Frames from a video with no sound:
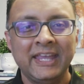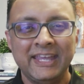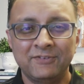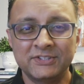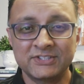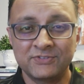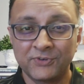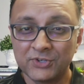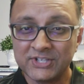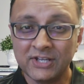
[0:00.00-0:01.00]
If it's
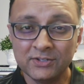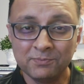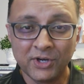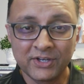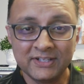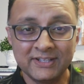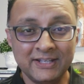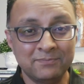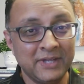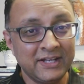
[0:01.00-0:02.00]
first day on the market,
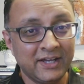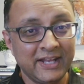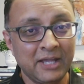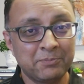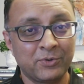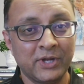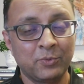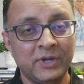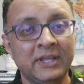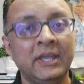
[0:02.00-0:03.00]
it may not happen right
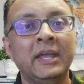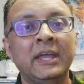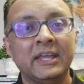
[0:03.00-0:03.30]
away.